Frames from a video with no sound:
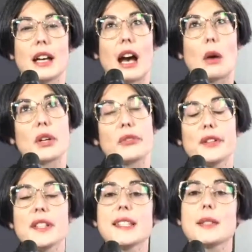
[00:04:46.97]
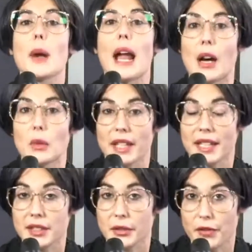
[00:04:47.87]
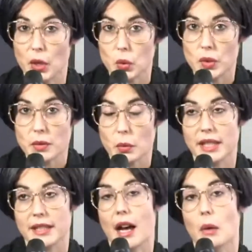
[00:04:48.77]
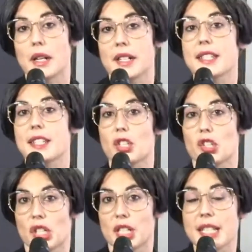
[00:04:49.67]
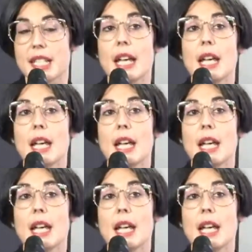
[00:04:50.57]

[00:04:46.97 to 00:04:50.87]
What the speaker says: our first round interviews with our researchers,